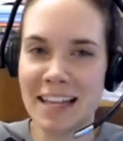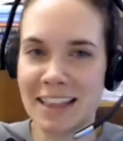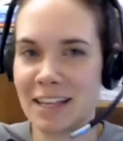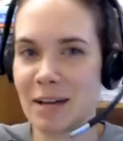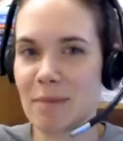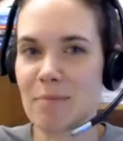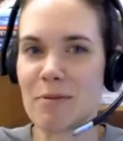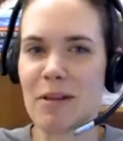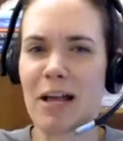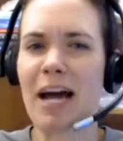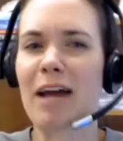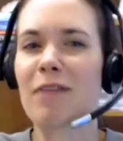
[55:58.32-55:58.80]
the
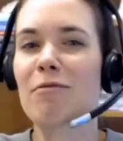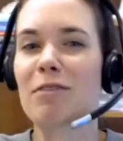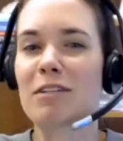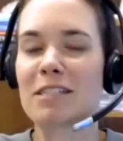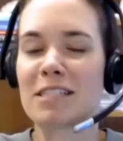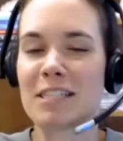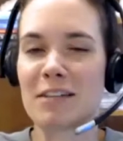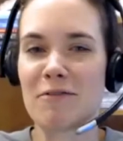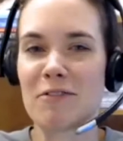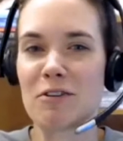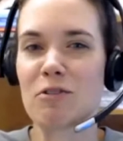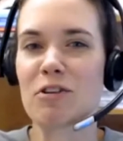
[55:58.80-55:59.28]
blind ones
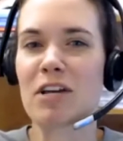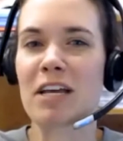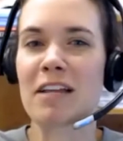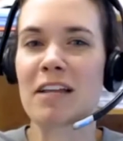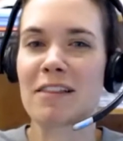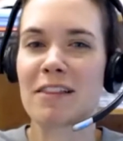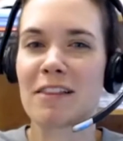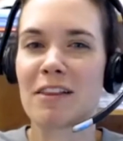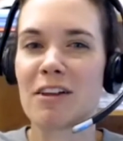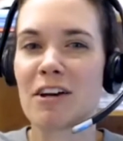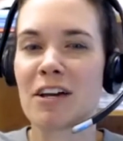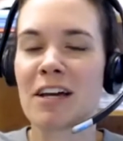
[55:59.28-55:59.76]
if you can
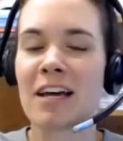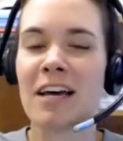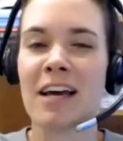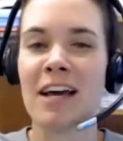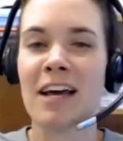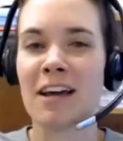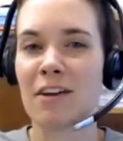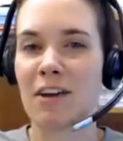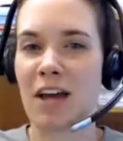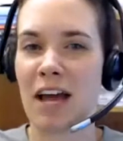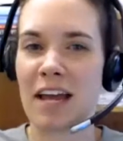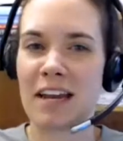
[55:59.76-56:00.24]
look
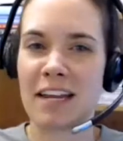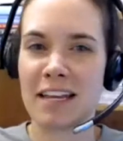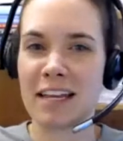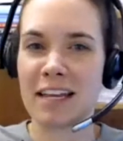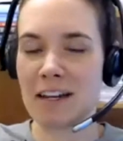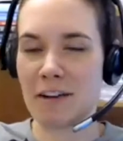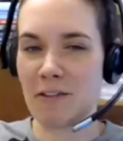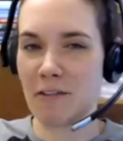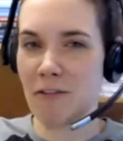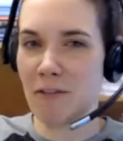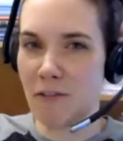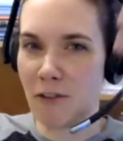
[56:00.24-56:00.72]
kind of get
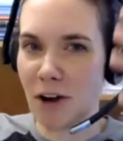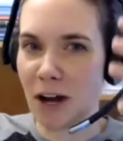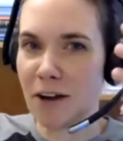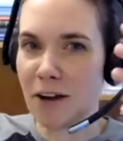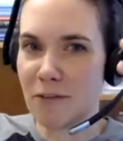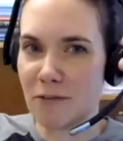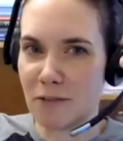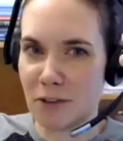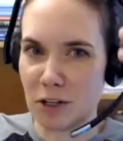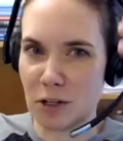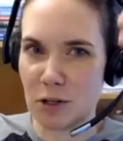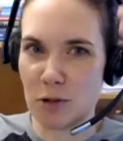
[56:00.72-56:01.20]
a front
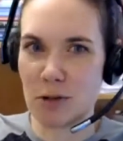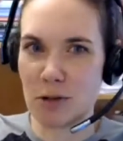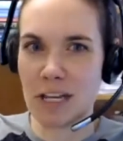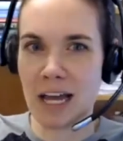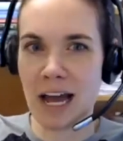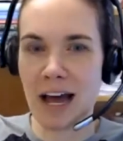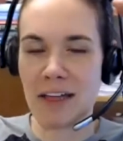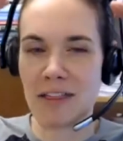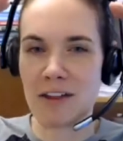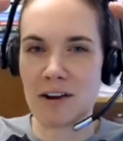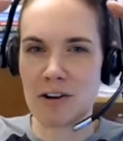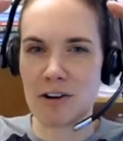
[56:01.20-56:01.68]
view
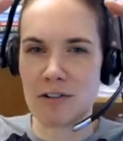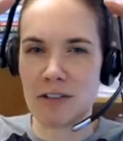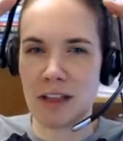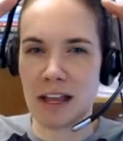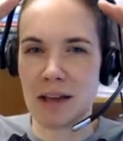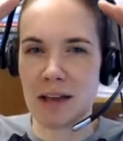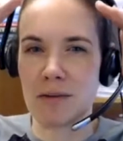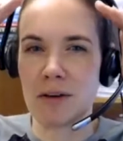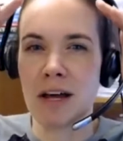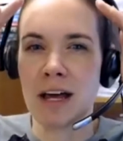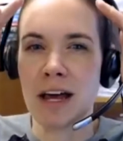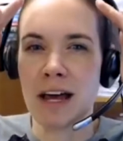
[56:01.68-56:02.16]
yeah they're like
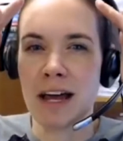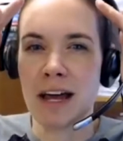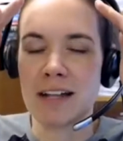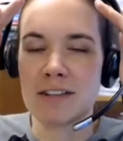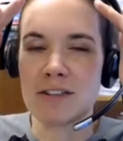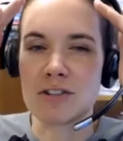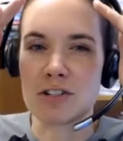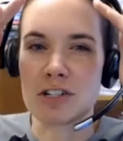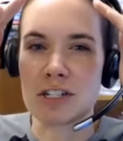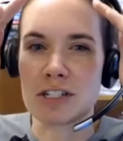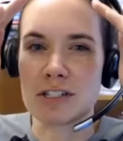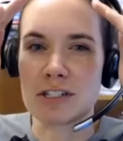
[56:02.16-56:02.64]
heads
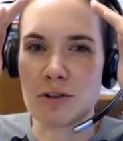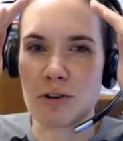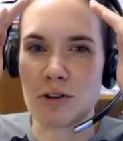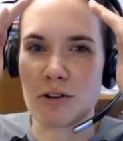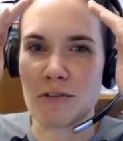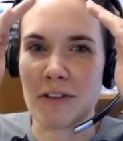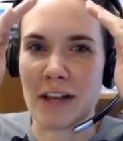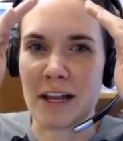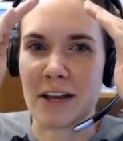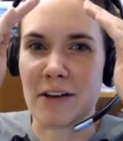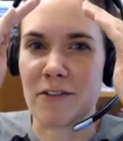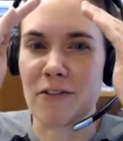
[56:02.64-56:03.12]
are just sort of
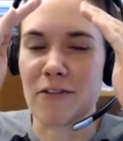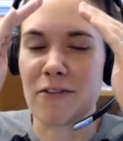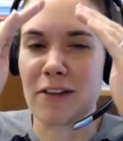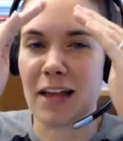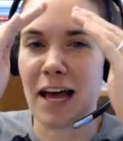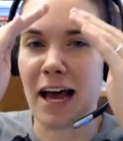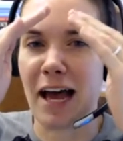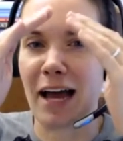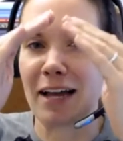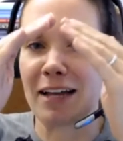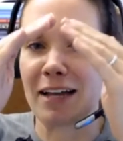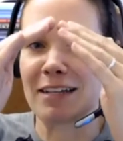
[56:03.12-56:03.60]
like
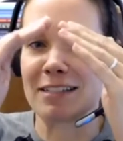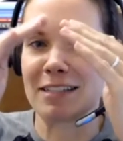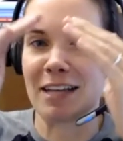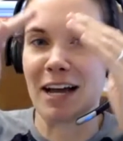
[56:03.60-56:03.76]
flat because the